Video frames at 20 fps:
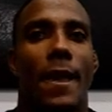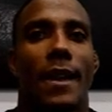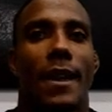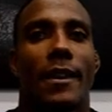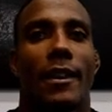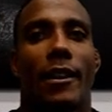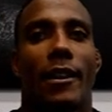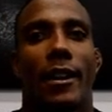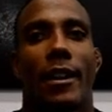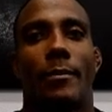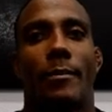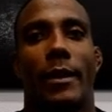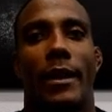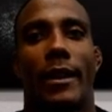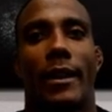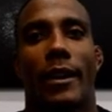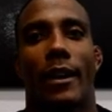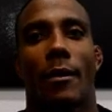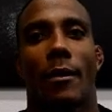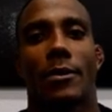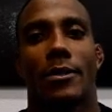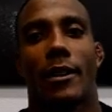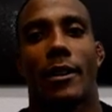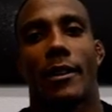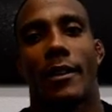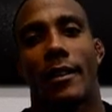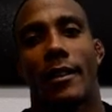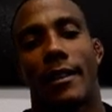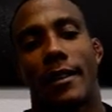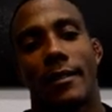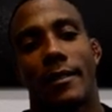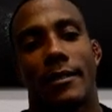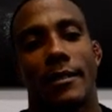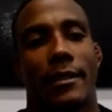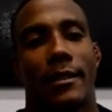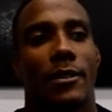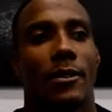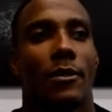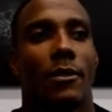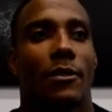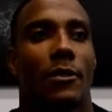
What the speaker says: Now that I've been here, I'm starting to, you know,